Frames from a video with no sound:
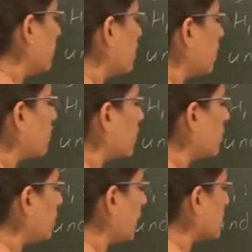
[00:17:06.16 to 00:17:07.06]
Now we
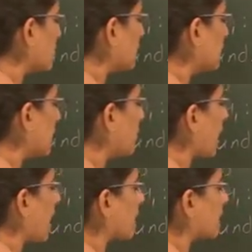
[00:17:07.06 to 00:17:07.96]
know that D
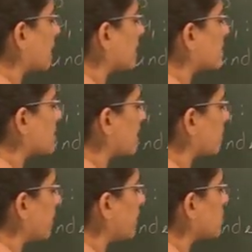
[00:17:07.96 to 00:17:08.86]
bar is
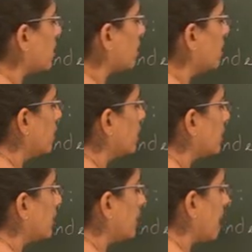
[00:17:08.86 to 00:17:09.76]
summation
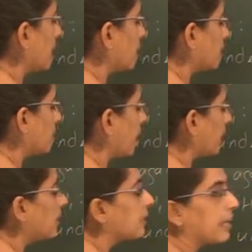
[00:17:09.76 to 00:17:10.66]
Di
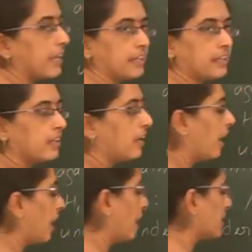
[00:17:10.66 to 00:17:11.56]
by n
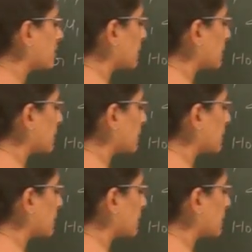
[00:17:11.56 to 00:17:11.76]
and